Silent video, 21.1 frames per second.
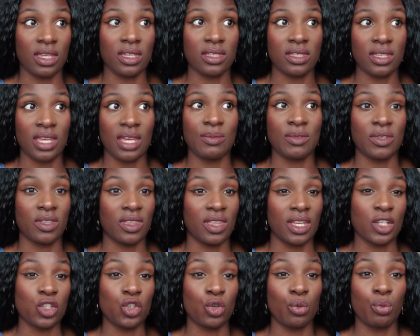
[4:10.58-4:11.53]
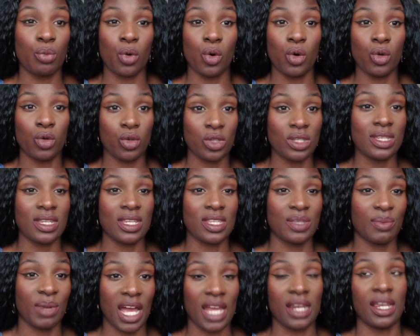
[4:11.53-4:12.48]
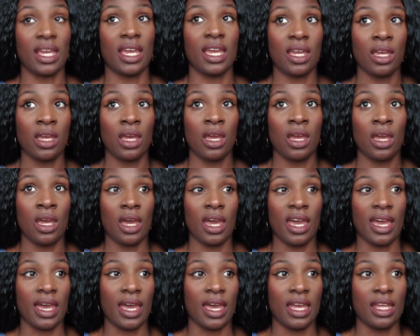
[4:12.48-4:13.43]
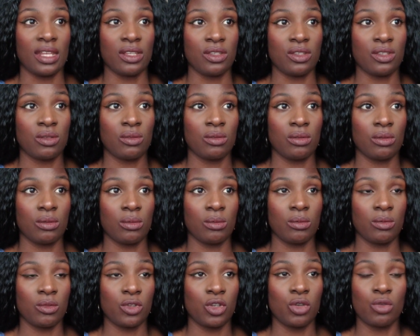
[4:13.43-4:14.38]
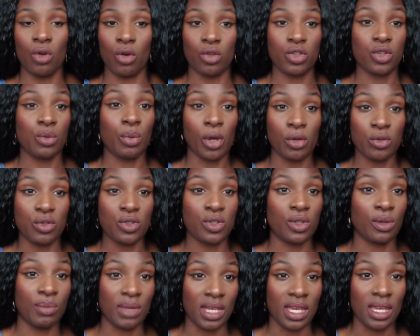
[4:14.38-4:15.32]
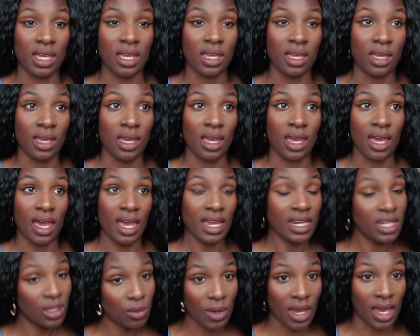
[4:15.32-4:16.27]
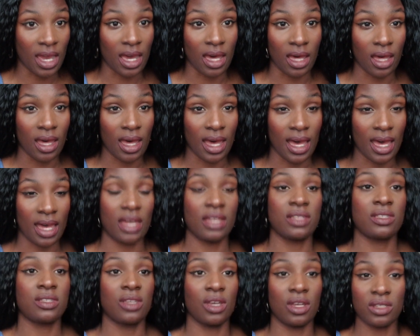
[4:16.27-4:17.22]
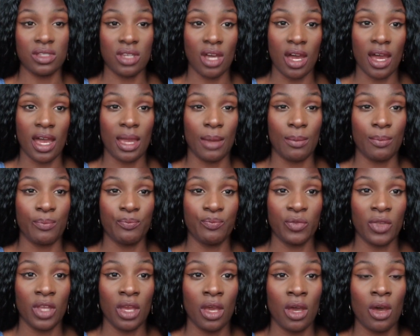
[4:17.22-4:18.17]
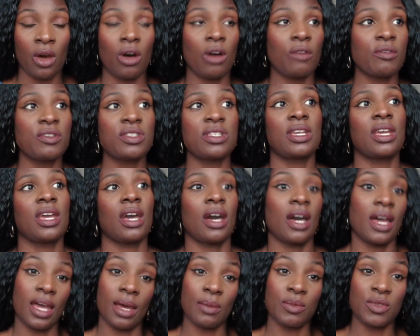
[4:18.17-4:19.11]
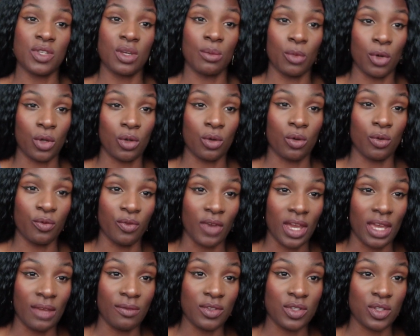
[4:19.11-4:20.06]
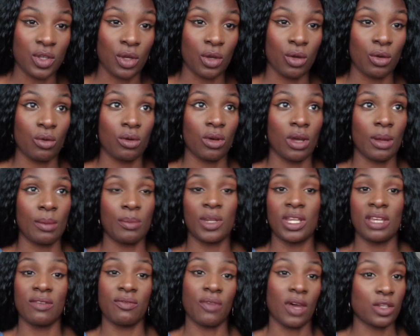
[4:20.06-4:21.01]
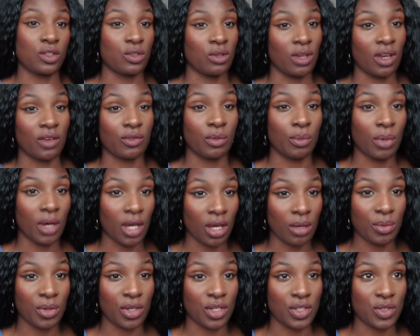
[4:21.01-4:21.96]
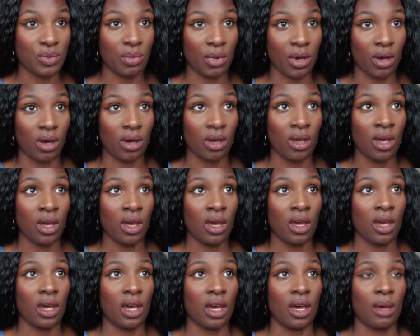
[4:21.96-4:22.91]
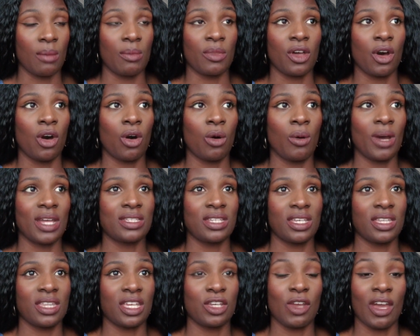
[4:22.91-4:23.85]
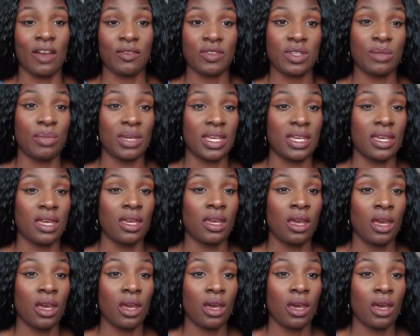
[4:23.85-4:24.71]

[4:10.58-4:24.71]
schemes of things, you're born onto this planet and you're not supposed to be anywhere at a certain time. Obviously, I am someone of faith, so I believe I do have a purpose, but the whole idea that you have to be